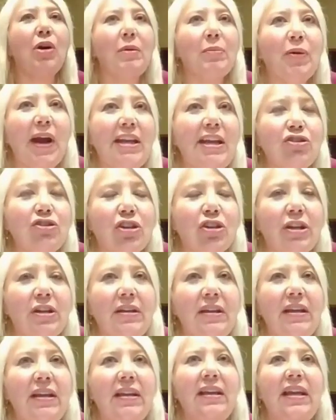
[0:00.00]

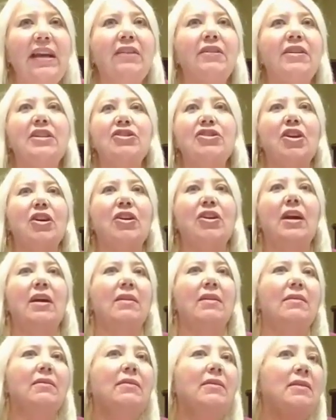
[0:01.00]
Corporation in
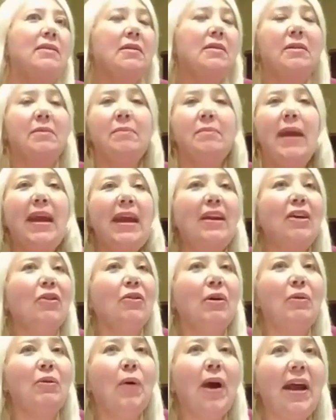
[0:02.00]
Arizona may
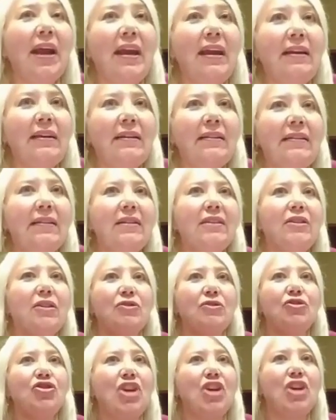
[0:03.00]
go away,
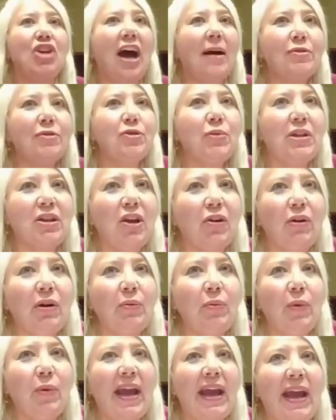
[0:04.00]
those jobs would
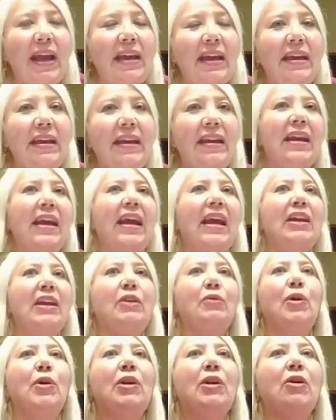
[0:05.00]
go away, and
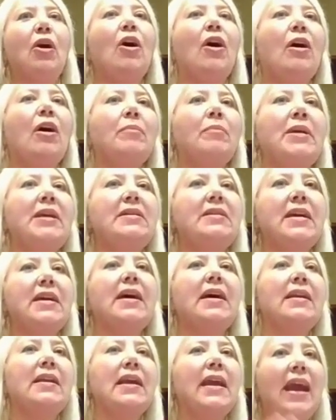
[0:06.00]
it would all be
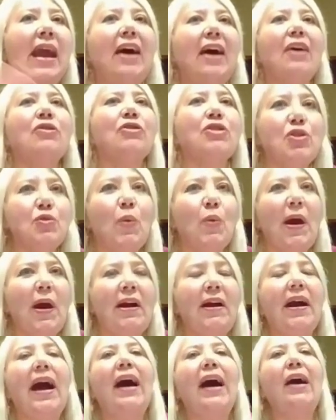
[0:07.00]
done
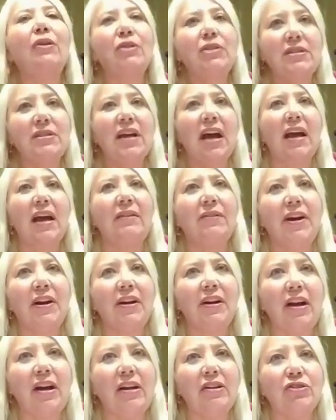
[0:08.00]
elsewhere outside of
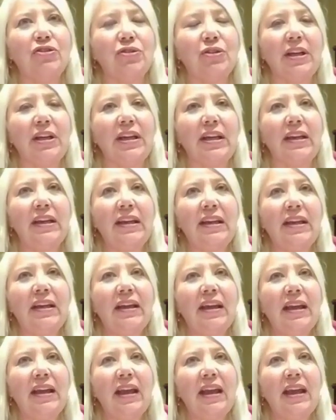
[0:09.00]
our country
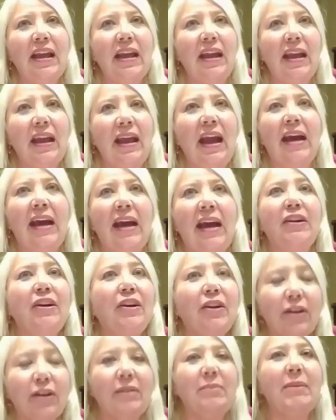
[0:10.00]
and
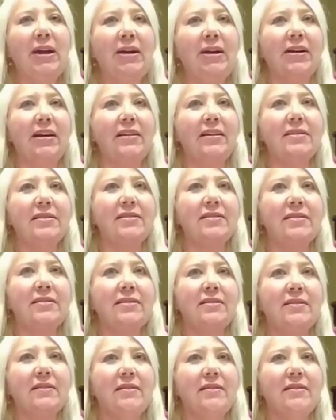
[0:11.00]
hurt Americans.